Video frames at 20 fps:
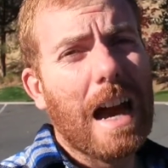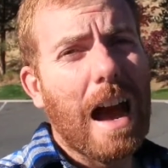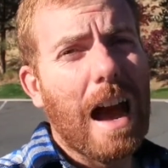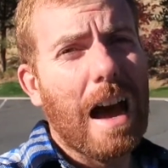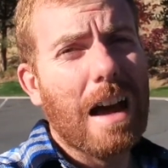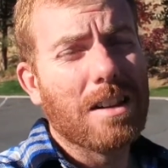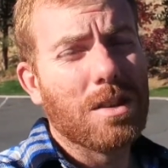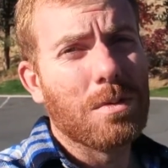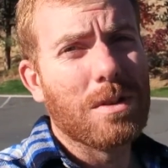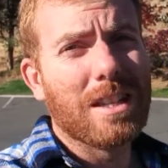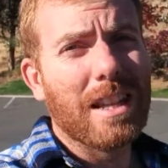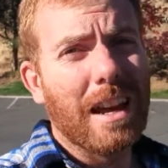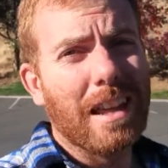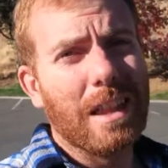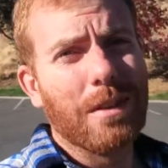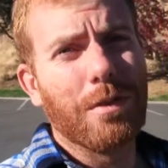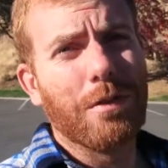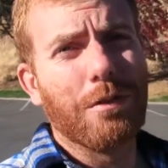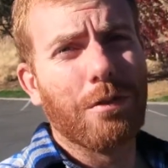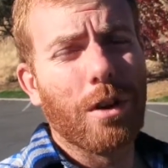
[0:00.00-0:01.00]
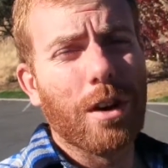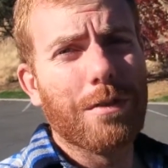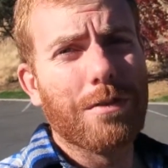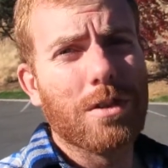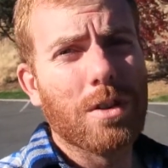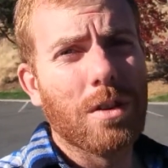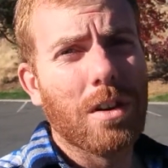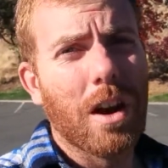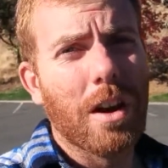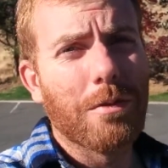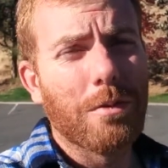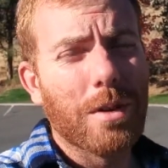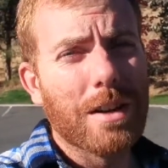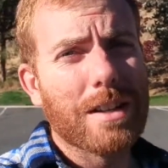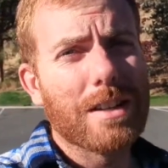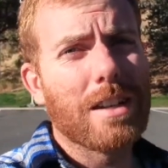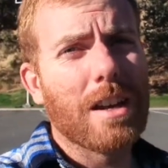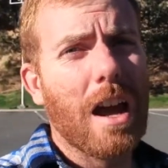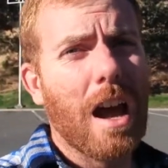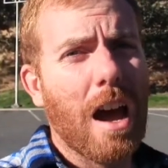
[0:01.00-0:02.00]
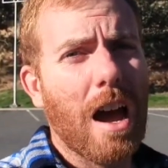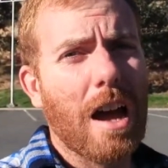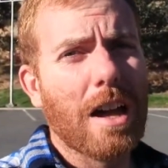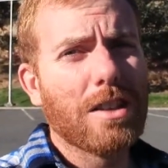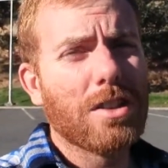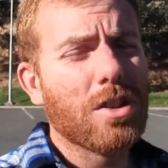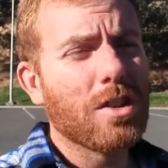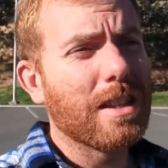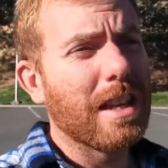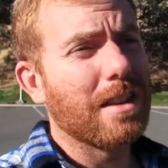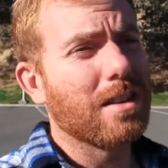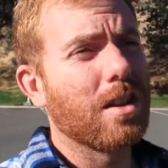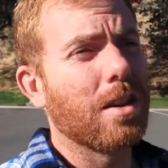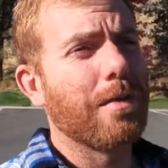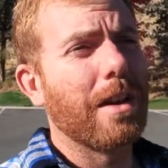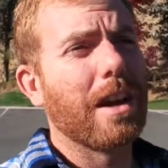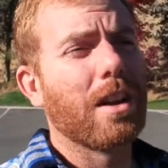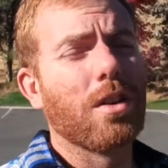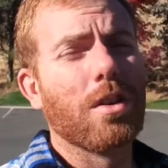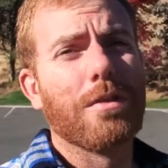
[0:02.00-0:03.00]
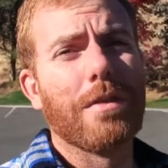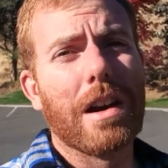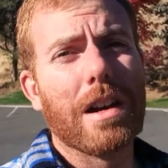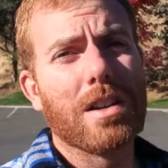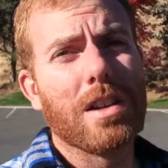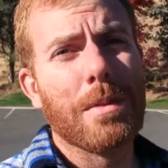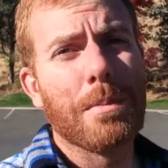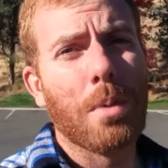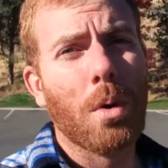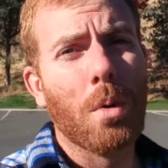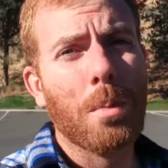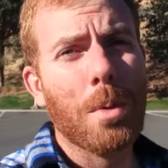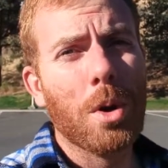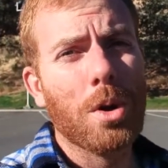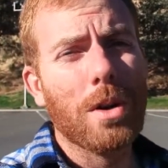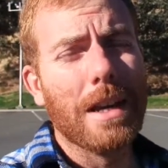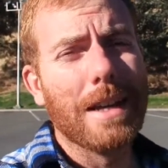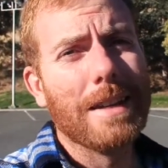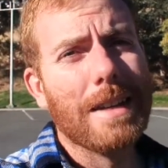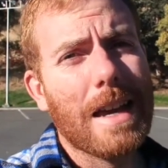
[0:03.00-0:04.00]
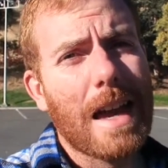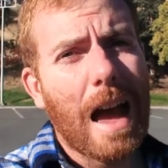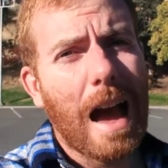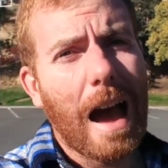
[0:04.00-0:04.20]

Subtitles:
So we're staying there for free for 2.5 weeks just outside Vancouver, actually in Port Moody.